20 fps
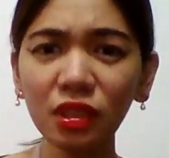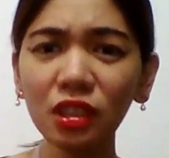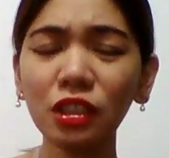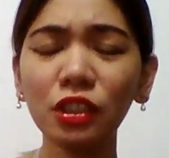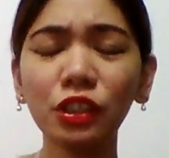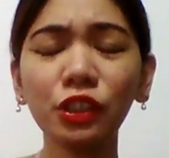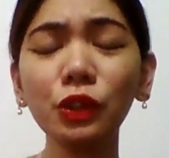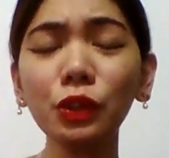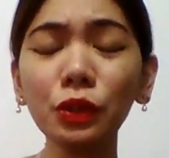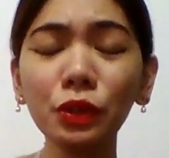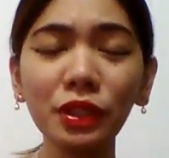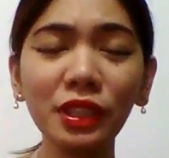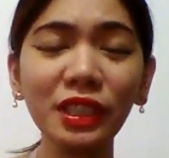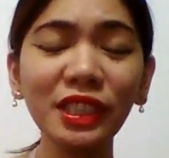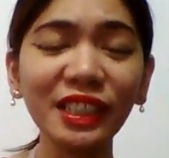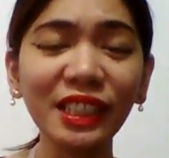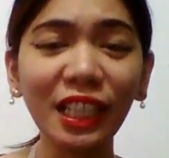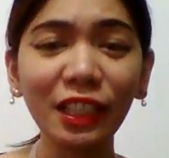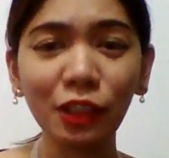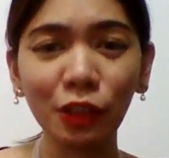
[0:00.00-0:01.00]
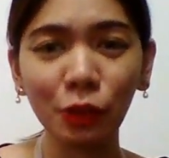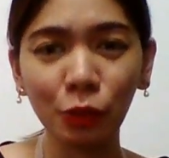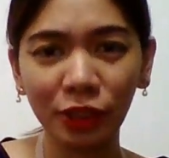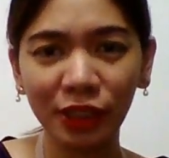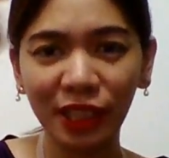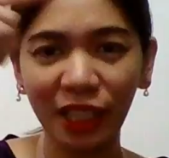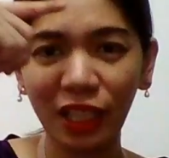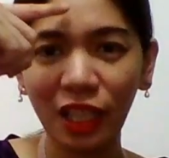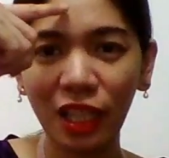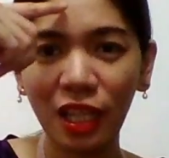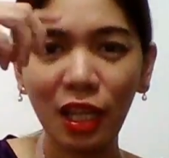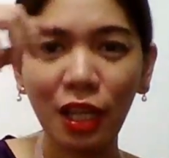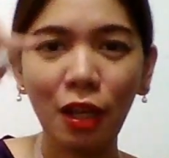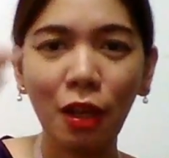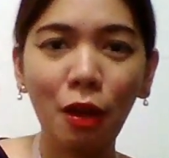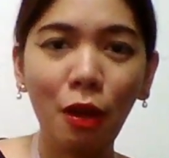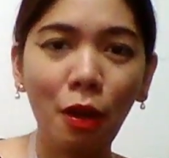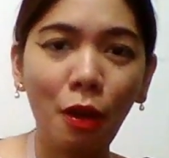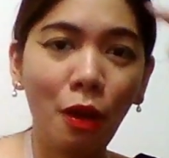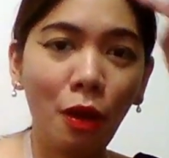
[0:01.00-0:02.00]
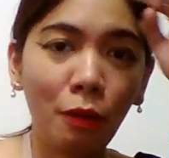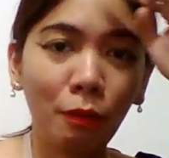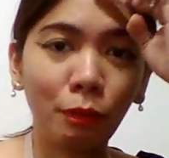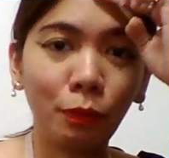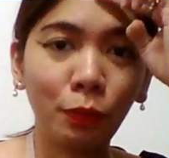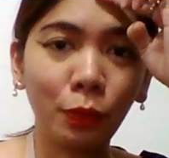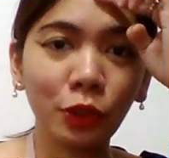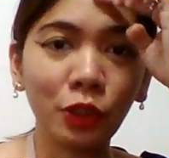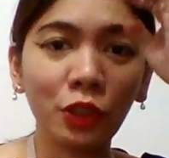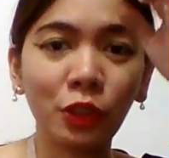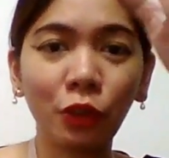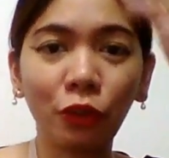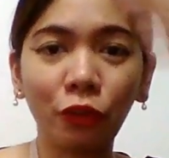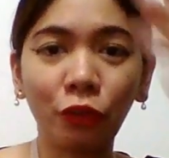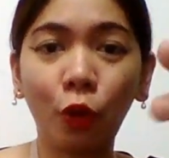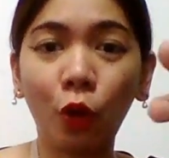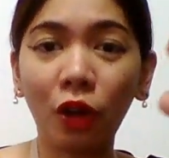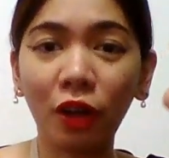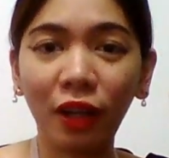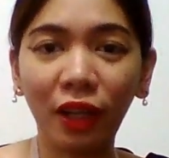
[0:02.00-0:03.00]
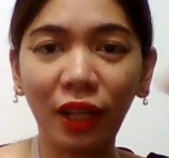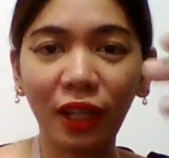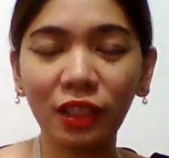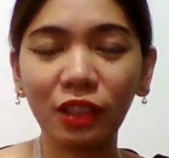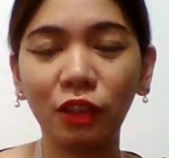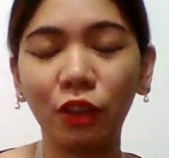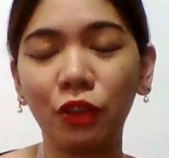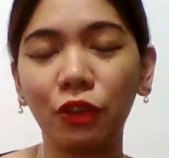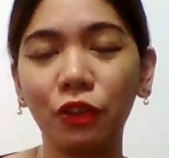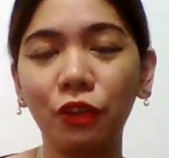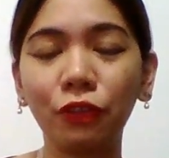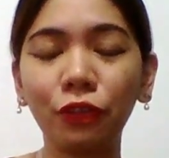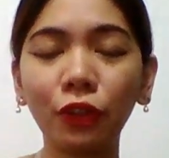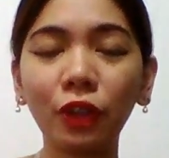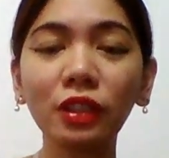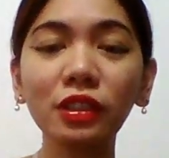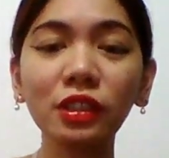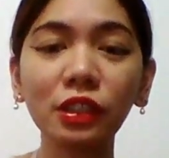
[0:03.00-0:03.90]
So instead you say, put your forehead on the front.